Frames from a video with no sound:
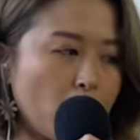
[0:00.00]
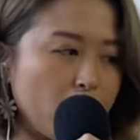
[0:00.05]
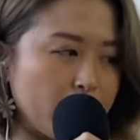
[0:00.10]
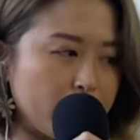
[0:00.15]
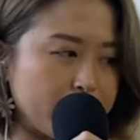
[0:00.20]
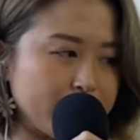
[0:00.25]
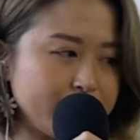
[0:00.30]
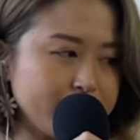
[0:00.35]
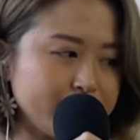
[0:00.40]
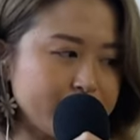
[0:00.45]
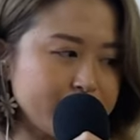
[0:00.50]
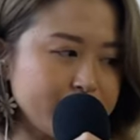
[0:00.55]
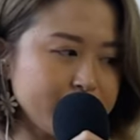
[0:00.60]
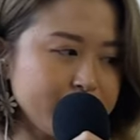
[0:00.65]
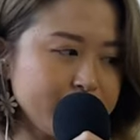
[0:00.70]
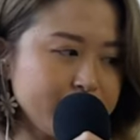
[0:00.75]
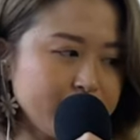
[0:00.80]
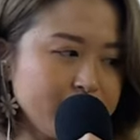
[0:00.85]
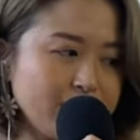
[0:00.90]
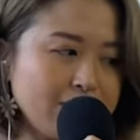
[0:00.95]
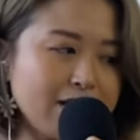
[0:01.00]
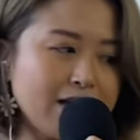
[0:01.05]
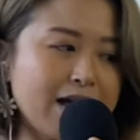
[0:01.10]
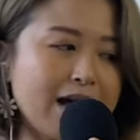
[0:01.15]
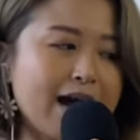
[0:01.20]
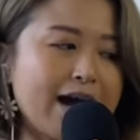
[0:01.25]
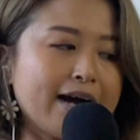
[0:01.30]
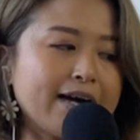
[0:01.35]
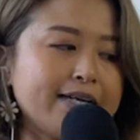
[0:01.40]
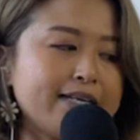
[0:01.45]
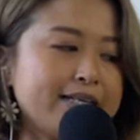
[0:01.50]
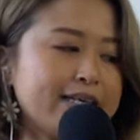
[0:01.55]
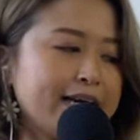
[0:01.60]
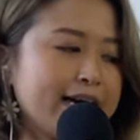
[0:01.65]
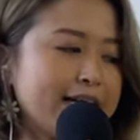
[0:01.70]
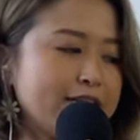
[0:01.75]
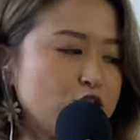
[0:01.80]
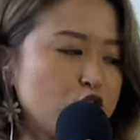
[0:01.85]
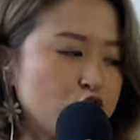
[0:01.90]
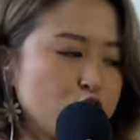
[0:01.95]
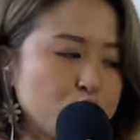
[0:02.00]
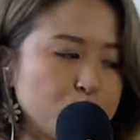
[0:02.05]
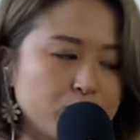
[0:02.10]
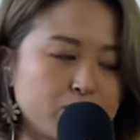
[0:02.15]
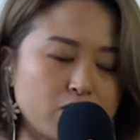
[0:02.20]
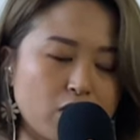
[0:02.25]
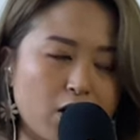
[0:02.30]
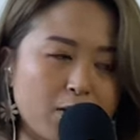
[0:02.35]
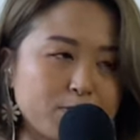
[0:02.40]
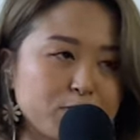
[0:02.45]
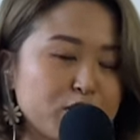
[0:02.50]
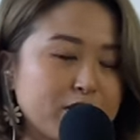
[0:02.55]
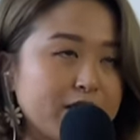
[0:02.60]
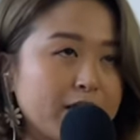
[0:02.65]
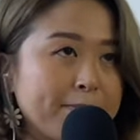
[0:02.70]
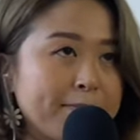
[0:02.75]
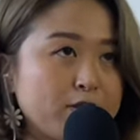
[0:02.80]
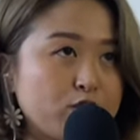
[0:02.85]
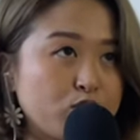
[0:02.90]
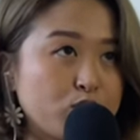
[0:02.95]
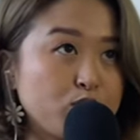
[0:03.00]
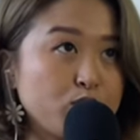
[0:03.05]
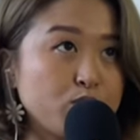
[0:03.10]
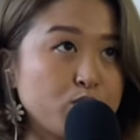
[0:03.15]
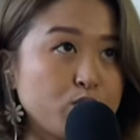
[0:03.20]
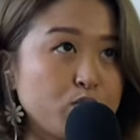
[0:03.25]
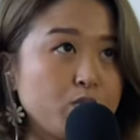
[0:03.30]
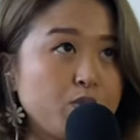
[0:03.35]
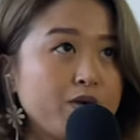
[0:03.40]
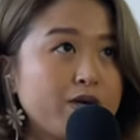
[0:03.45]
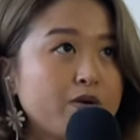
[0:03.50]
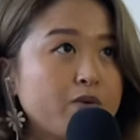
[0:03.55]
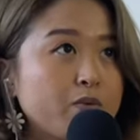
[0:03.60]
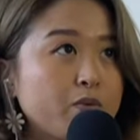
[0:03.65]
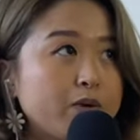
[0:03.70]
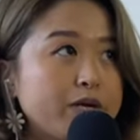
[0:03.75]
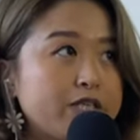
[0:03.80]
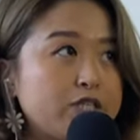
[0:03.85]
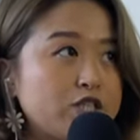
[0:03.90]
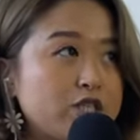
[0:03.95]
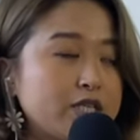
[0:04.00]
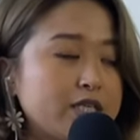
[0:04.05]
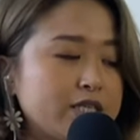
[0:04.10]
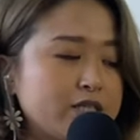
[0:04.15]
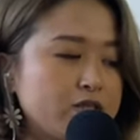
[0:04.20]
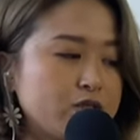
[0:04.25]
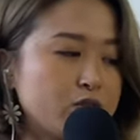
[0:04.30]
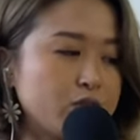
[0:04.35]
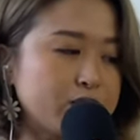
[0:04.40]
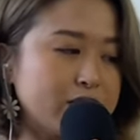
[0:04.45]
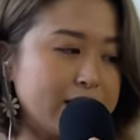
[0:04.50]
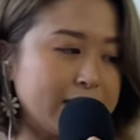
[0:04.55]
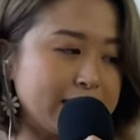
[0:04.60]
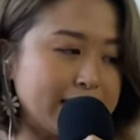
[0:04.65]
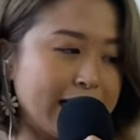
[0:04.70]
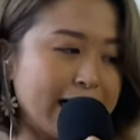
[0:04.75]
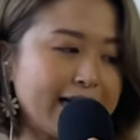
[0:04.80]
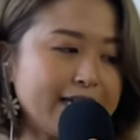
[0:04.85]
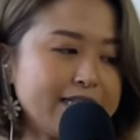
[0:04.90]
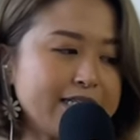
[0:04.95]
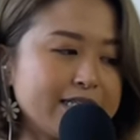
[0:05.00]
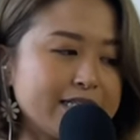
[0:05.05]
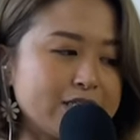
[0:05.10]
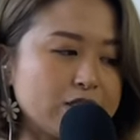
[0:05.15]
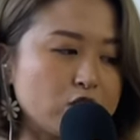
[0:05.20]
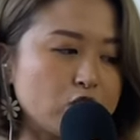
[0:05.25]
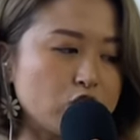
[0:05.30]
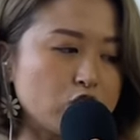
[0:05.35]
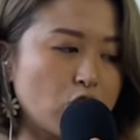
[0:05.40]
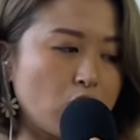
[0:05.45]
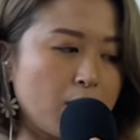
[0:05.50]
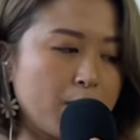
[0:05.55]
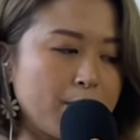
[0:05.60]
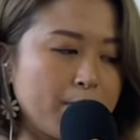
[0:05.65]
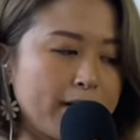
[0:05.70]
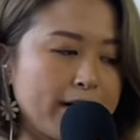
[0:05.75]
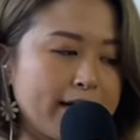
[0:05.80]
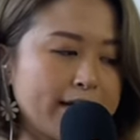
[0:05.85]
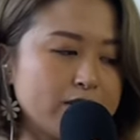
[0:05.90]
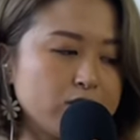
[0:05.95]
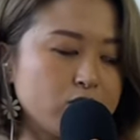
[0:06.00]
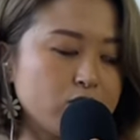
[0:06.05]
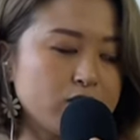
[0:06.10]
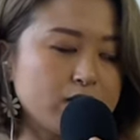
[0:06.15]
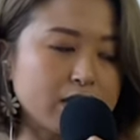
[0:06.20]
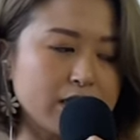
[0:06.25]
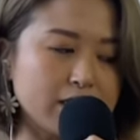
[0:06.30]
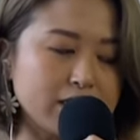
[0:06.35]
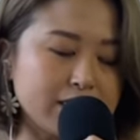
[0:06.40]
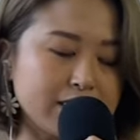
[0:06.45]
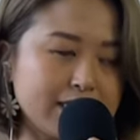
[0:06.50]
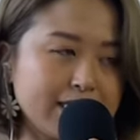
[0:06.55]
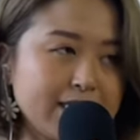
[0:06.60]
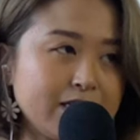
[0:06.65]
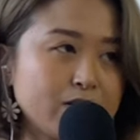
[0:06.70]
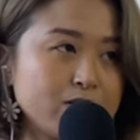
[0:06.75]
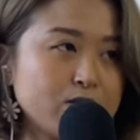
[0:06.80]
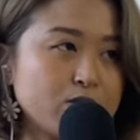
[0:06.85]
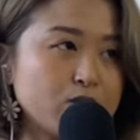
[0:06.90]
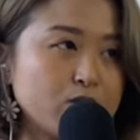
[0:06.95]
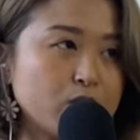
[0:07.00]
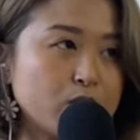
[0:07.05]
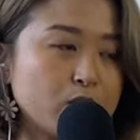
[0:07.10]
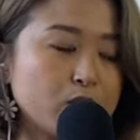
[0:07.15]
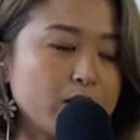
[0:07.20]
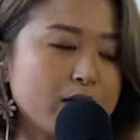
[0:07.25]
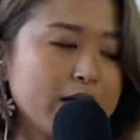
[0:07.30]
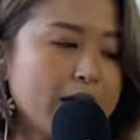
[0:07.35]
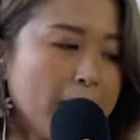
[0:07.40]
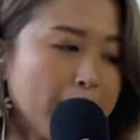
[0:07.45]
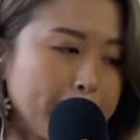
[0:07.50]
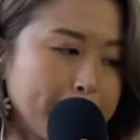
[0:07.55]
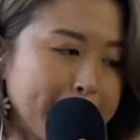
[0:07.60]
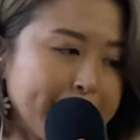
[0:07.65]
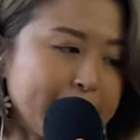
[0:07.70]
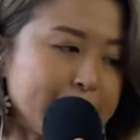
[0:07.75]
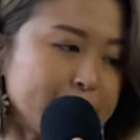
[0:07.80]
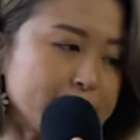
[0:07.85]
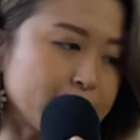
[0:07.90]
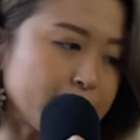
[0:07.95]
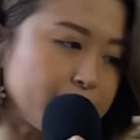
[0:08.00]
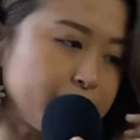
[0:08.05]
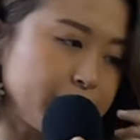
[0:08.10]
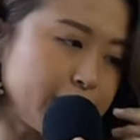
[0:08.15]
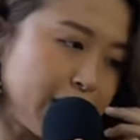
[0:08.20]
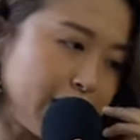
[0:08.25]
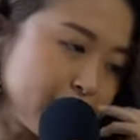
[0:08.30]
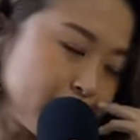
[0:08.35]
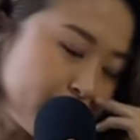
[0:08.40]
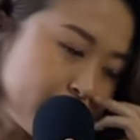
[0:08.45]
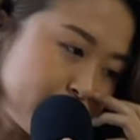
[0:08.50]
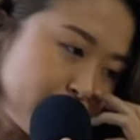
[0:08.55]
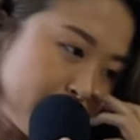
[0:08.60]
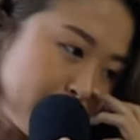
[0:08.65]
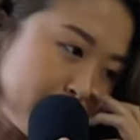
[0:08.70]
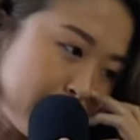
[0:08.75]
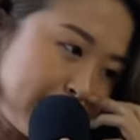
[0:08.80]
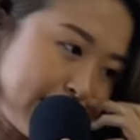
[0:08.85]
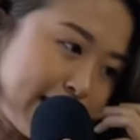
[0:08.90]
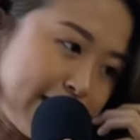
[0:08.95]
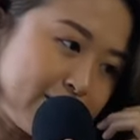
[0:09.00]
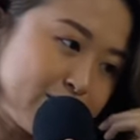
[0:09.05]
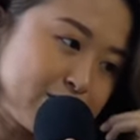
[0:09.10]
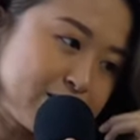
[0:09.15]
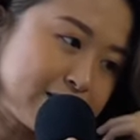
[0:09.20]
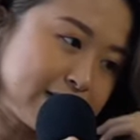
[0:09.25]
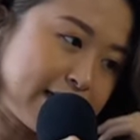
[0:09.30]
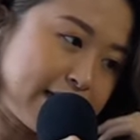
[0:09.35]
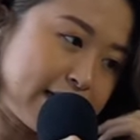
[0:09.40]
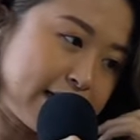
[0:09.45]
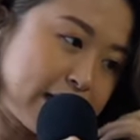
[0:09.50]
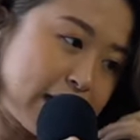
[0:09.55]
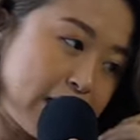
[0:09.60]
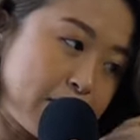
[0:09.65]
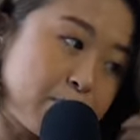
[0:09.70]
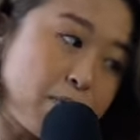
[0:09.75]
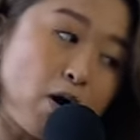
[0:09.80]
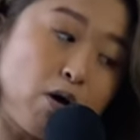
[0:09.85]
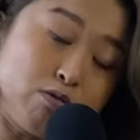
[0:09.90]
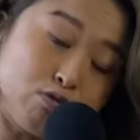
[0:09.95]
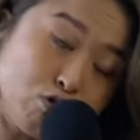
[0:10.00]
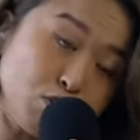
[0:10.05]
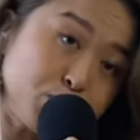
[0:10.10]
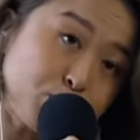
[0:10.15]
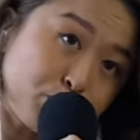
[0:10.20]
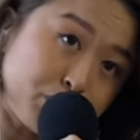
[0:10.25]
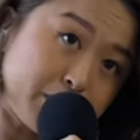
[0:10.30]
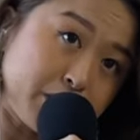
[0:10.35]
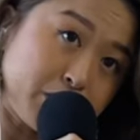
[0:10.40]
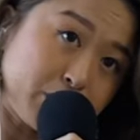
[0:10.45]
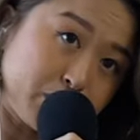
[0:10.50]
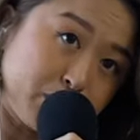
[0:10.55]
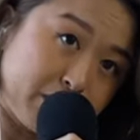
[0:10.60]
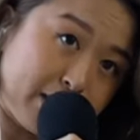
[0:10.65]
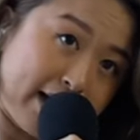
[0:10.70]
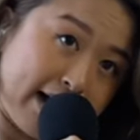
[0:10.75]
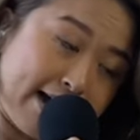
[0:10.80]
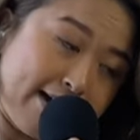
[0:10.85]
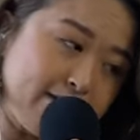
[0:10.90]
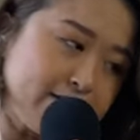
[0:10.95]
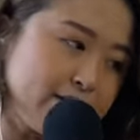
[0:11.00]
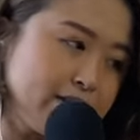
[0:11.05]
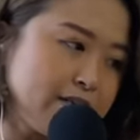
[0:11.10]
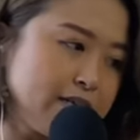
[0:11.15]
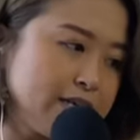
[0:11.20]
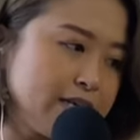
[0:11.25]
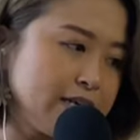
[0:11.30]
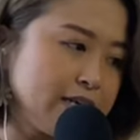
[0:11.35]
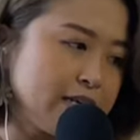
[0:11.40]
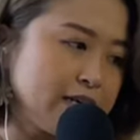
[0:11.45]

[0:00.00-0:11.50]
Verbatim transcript: Or I can choose option number two, which is to deny this job and to continue to make a career out of something else that I'm also pretty good at,